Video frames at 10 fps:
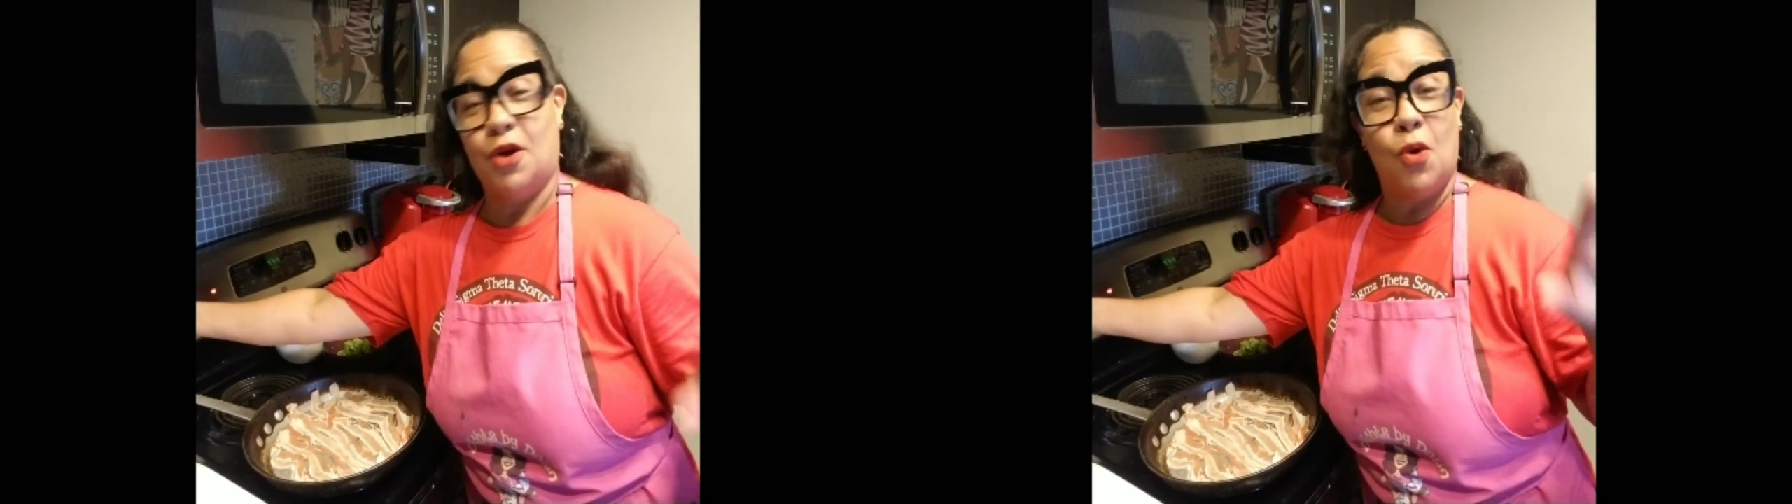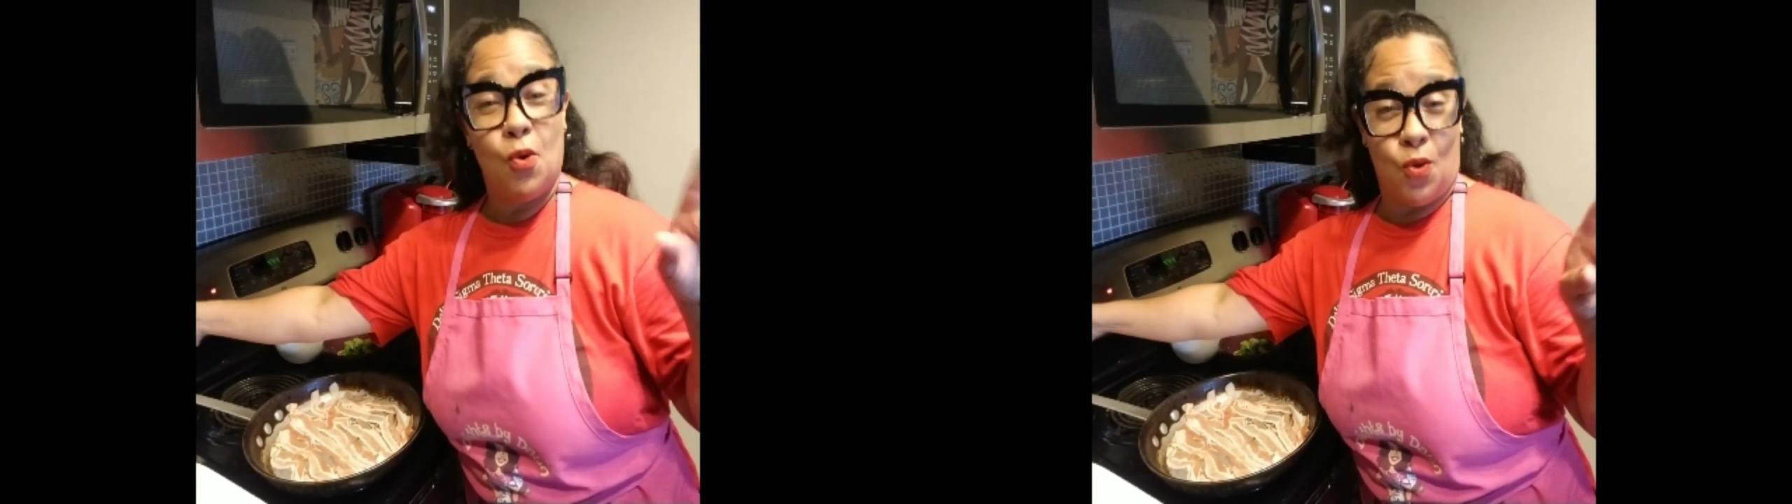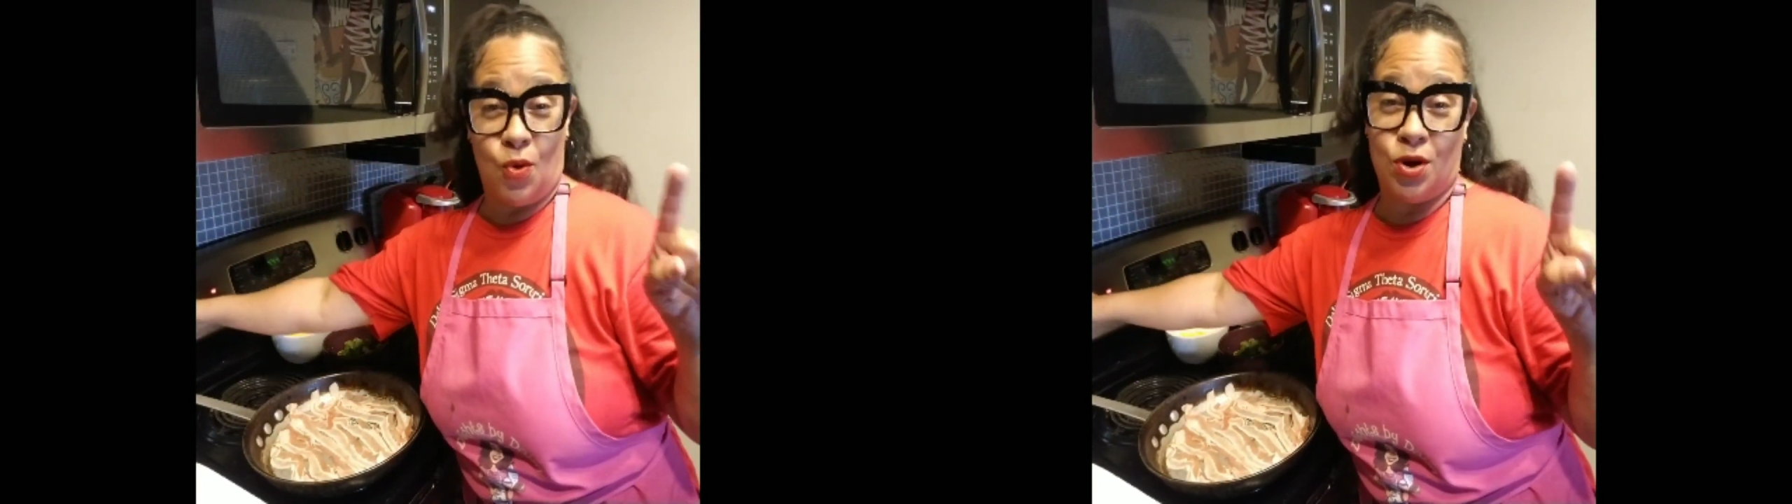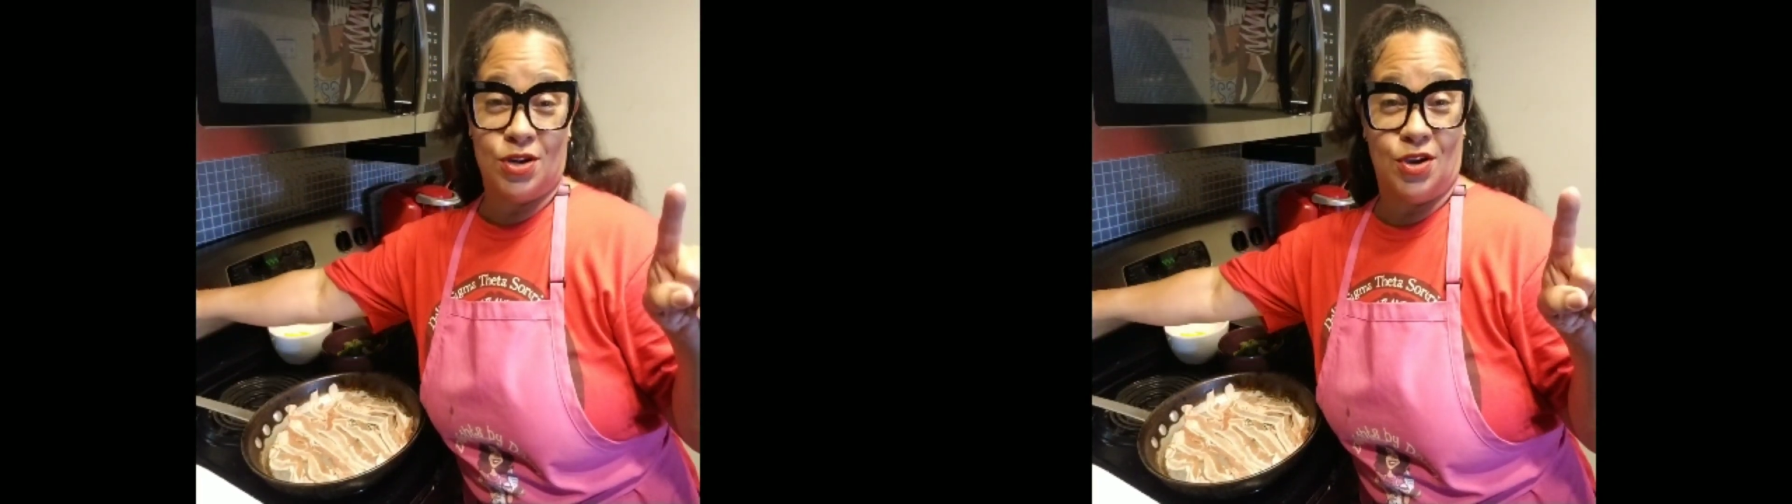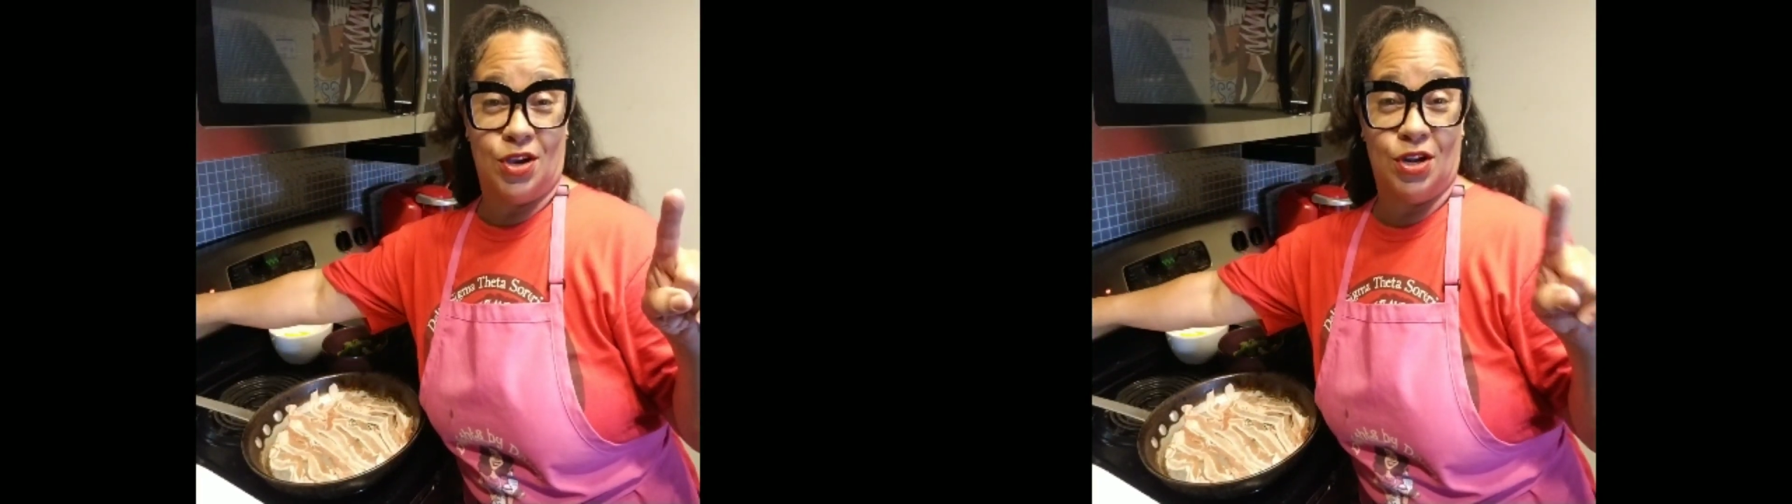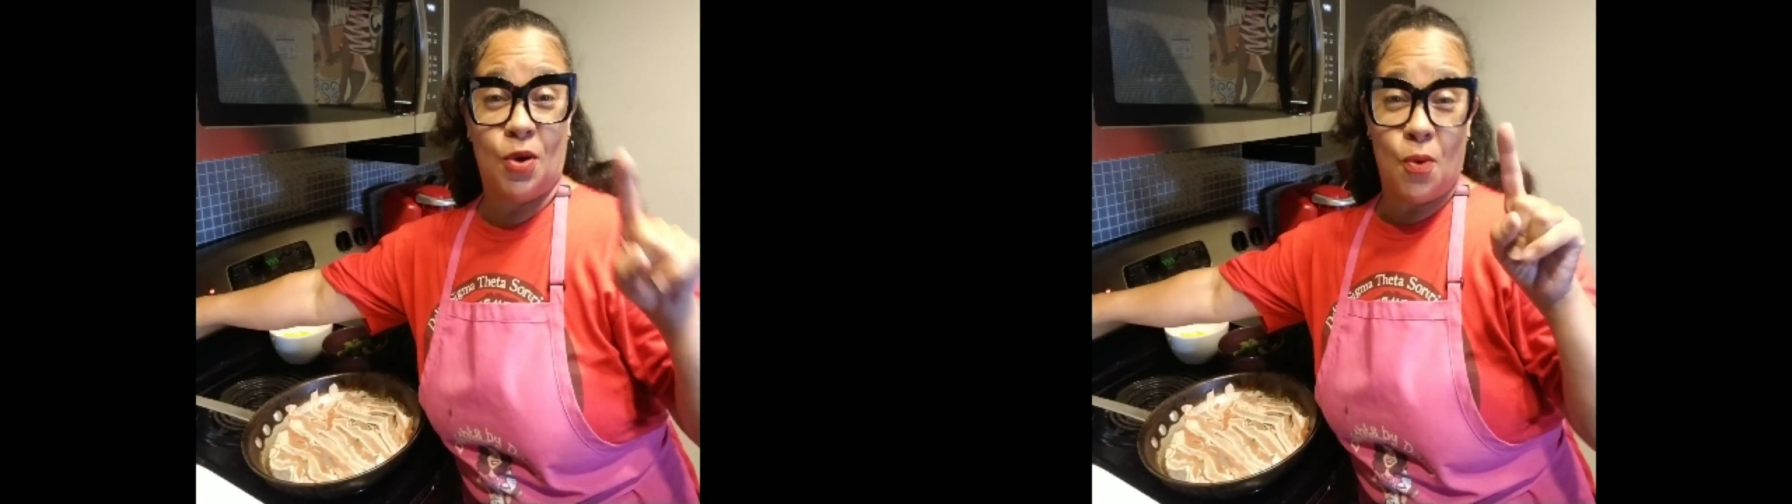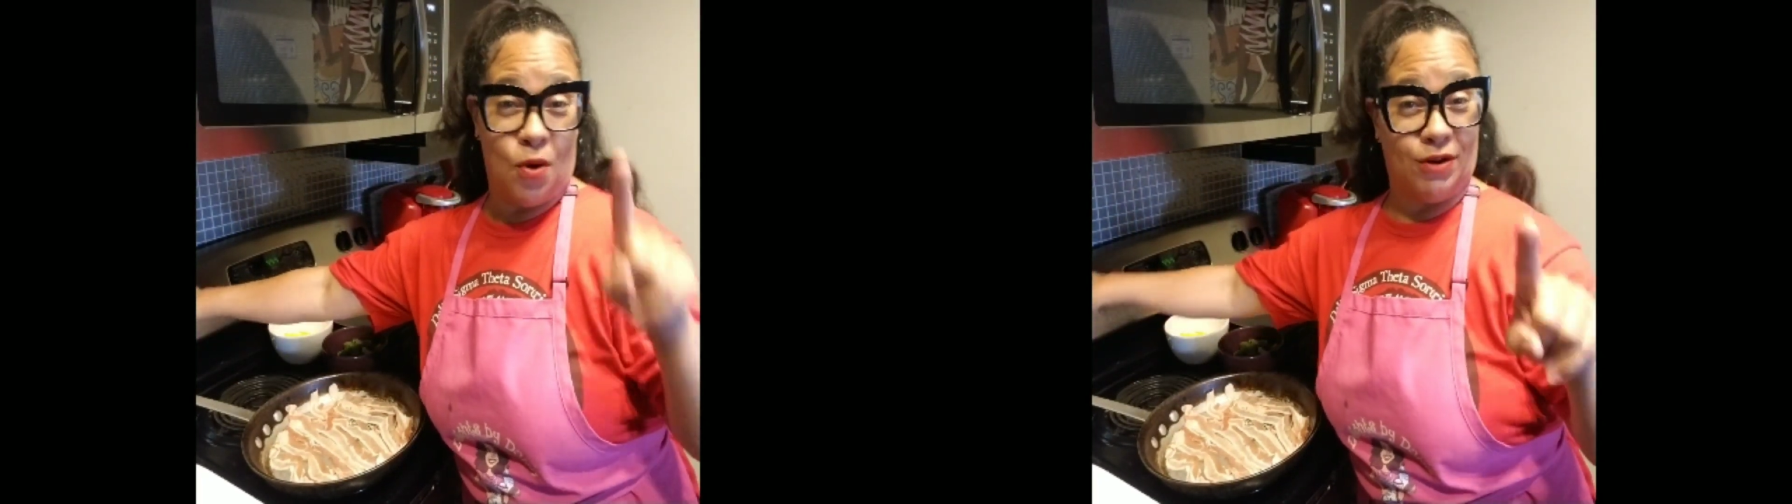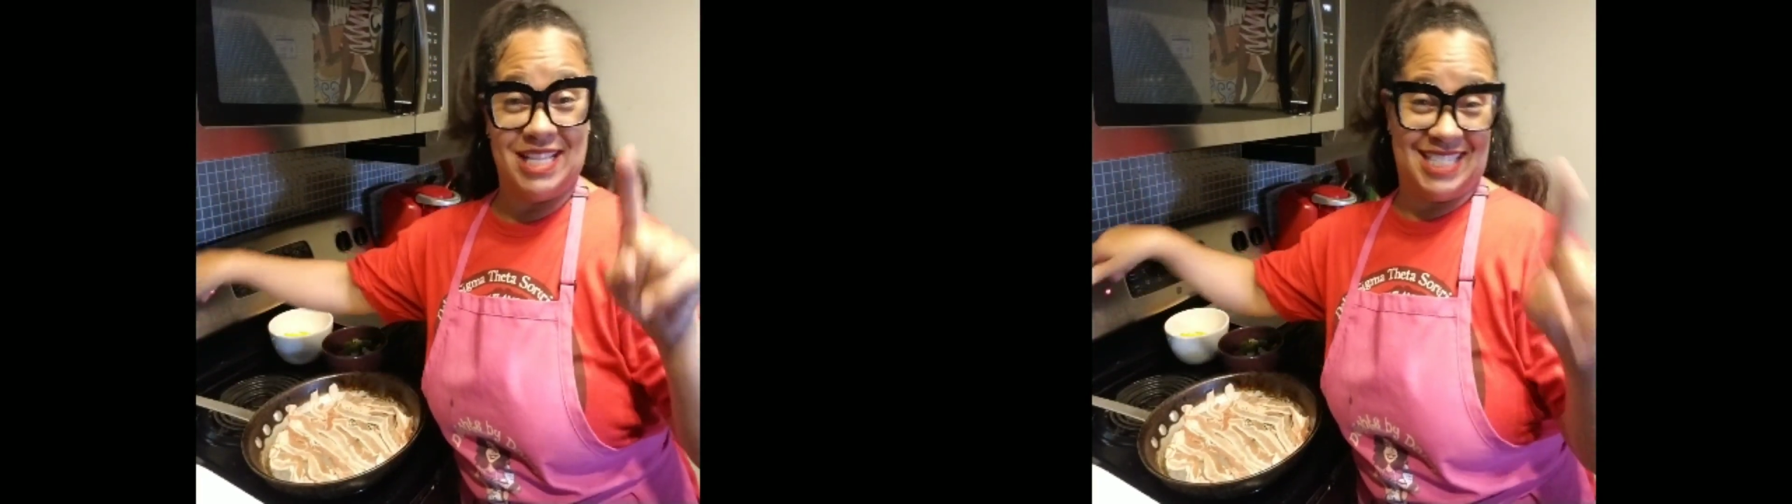Cordon
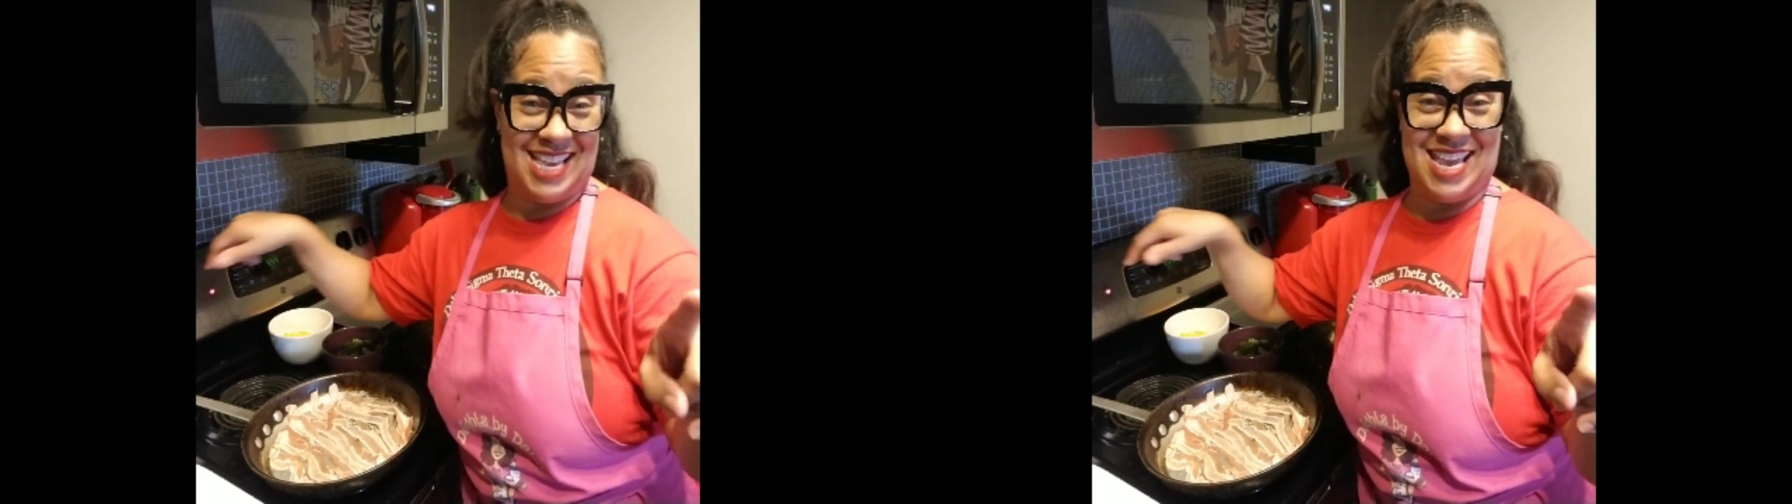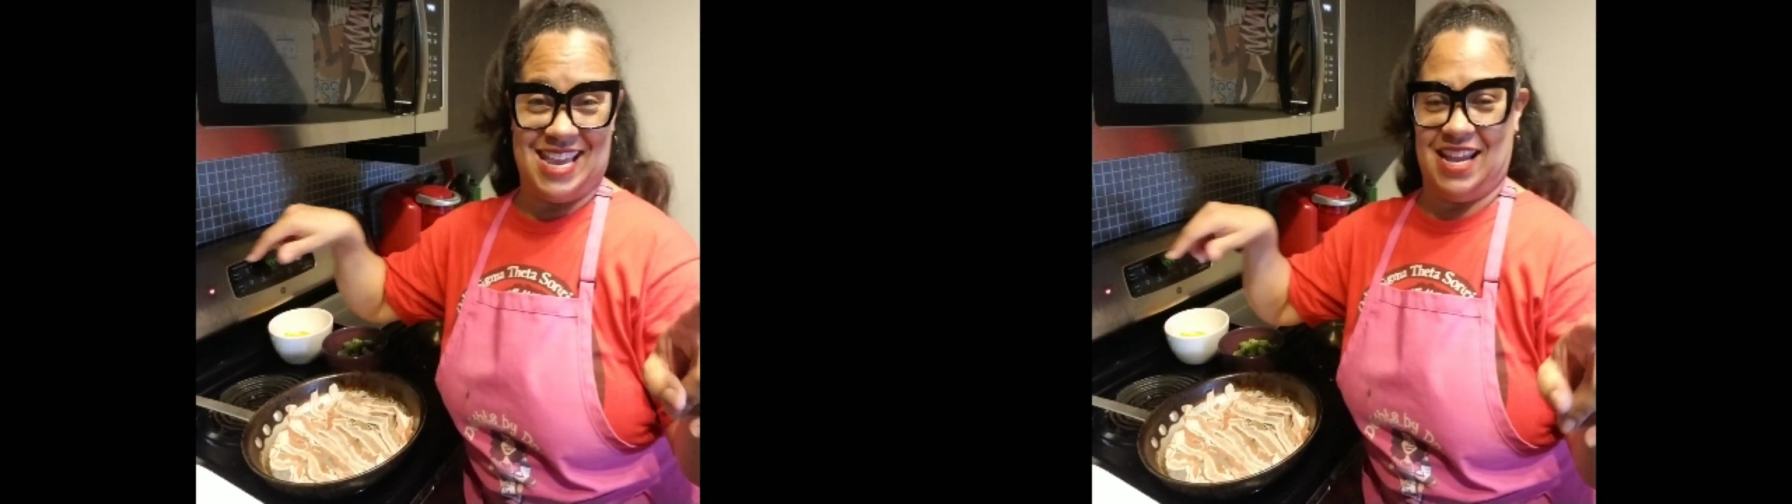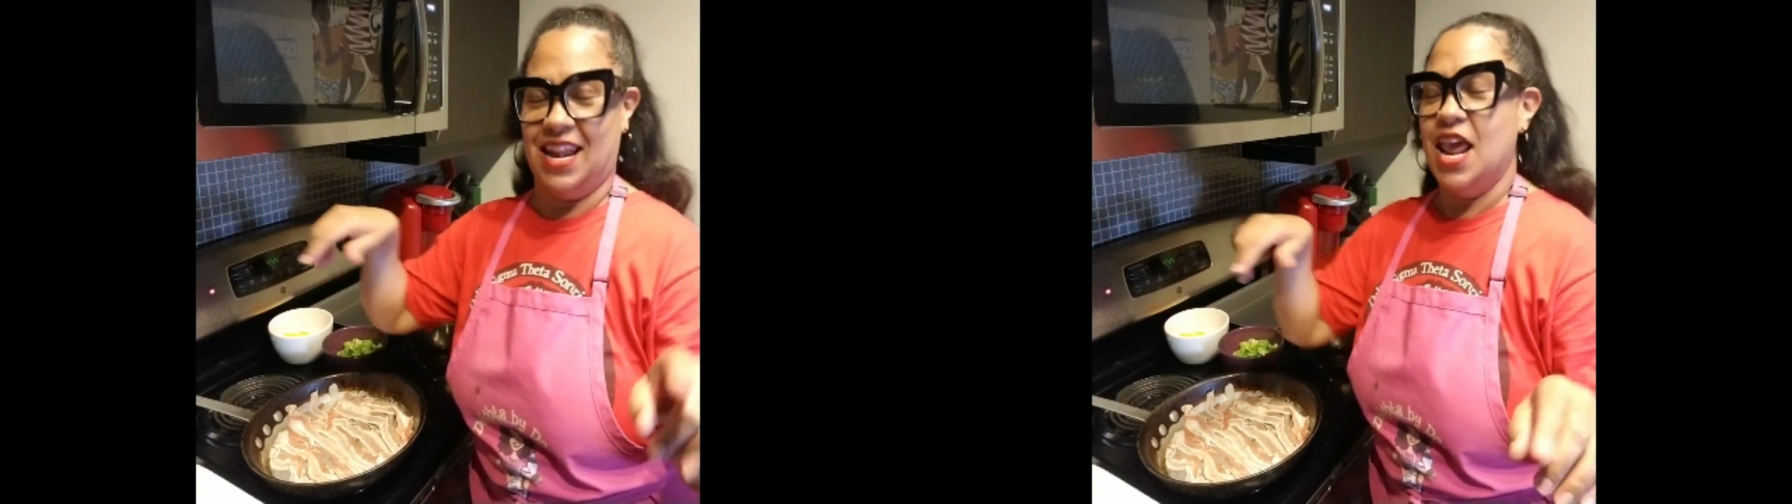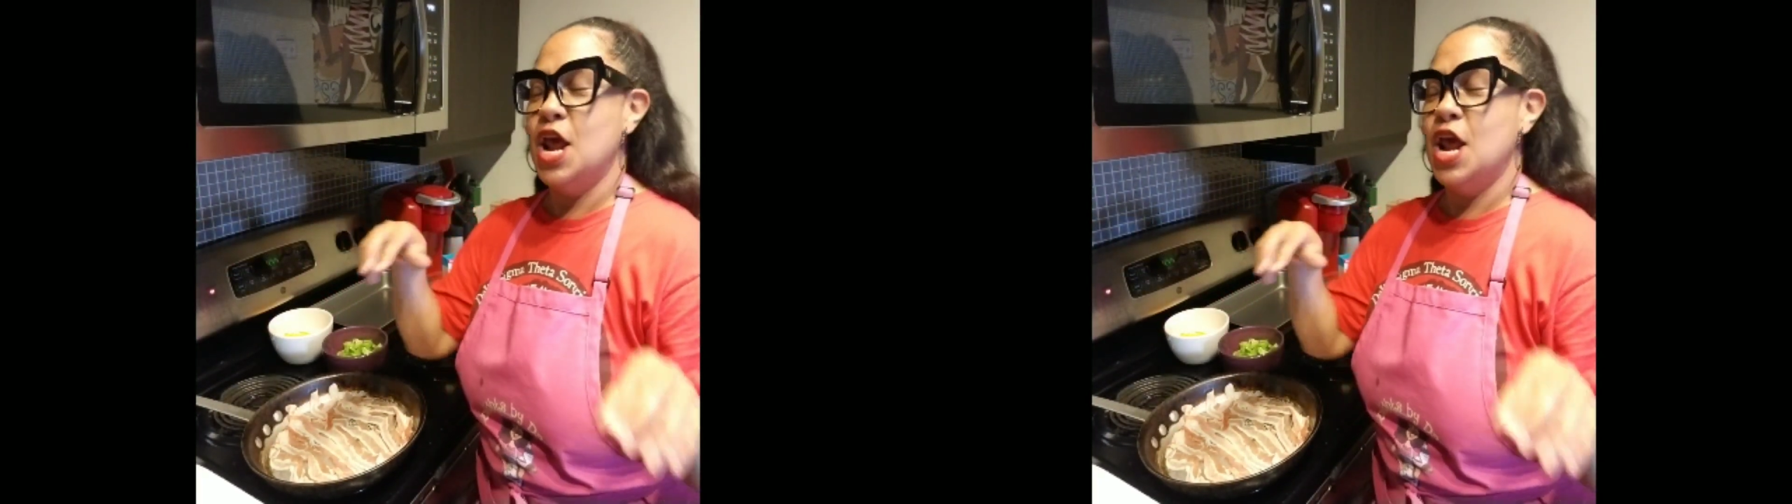Quarantine.